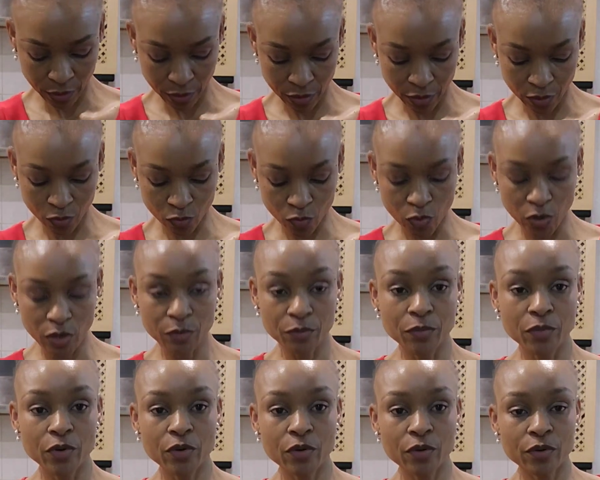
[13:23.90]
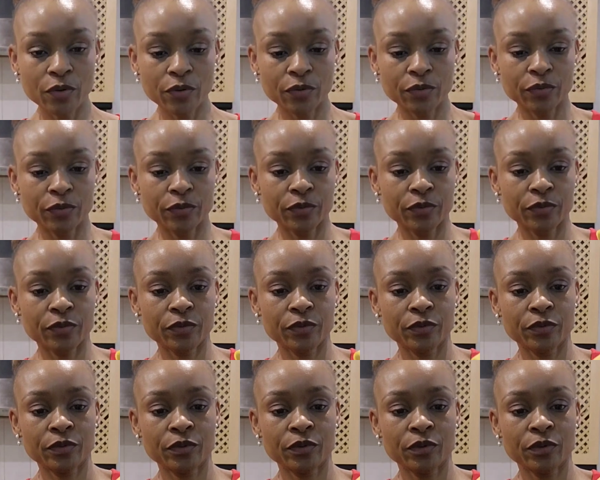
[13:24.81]
and one more,
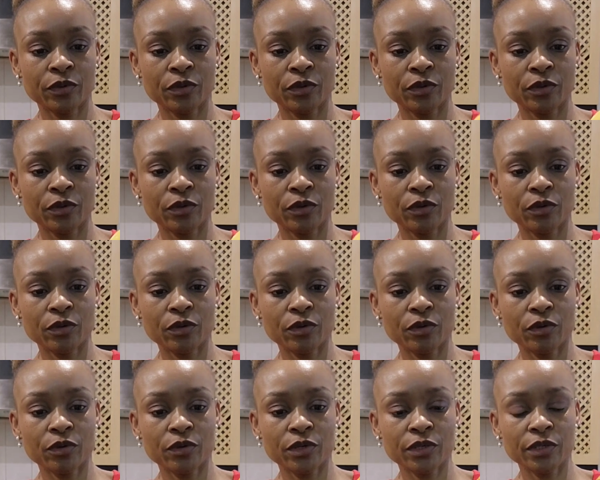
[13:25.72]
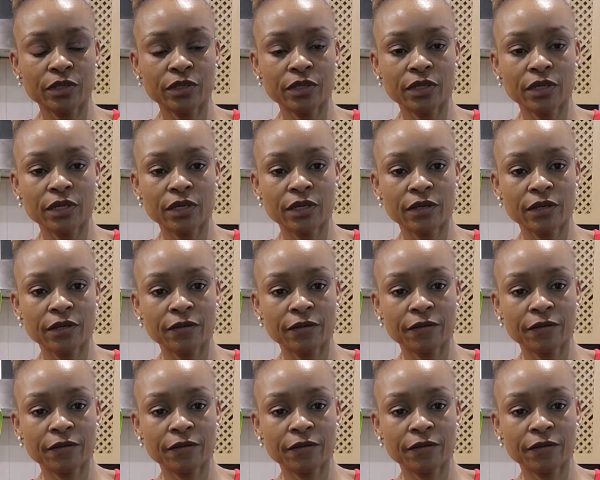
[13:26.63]
all in there.